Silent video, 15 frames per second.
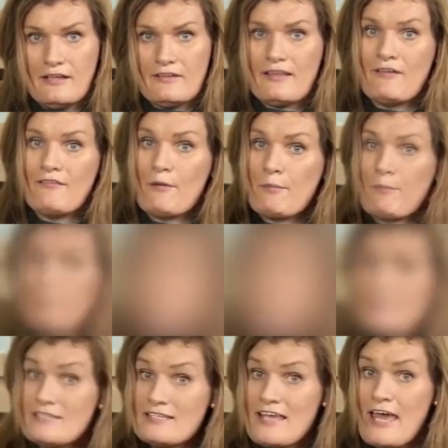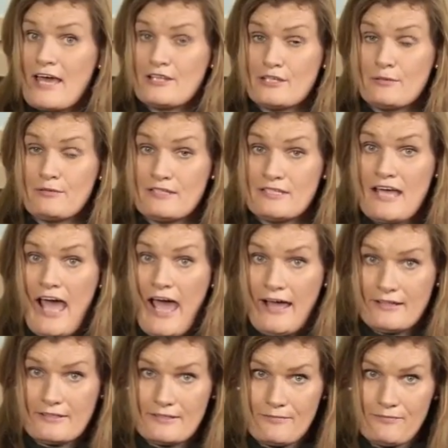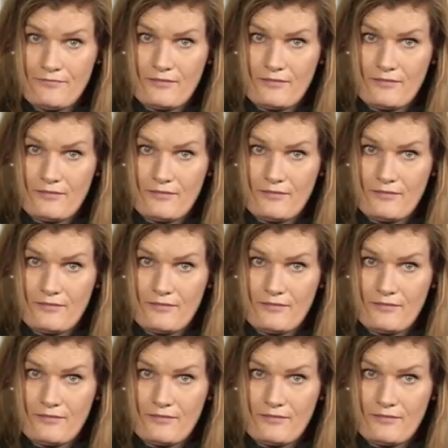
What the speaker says: They have a business here to protect.